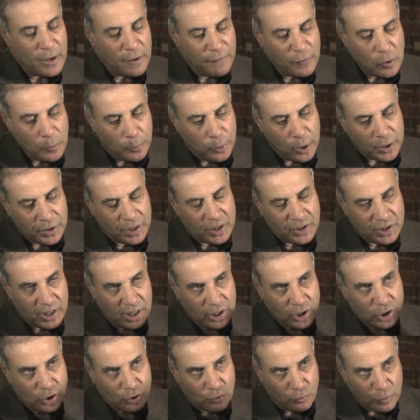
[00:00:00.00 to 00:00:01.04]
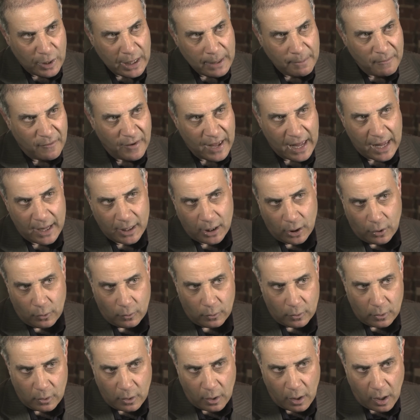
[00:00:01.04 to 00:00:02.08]
If you put this extreme value
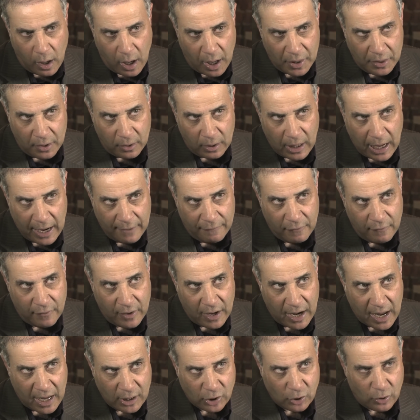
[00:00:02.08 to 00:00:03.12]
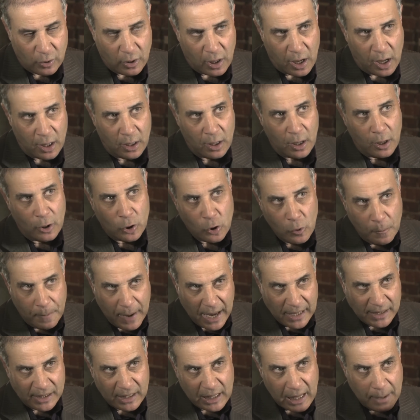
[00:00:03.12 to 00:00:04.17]
on the life of an astronaut, you
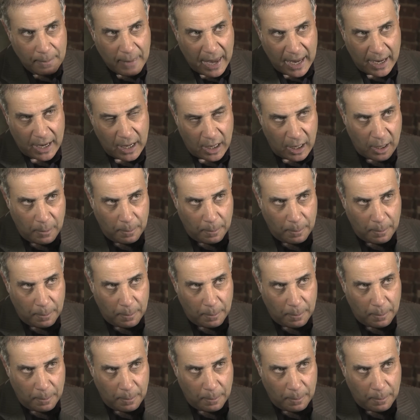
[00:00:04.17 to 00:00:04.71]
basically make it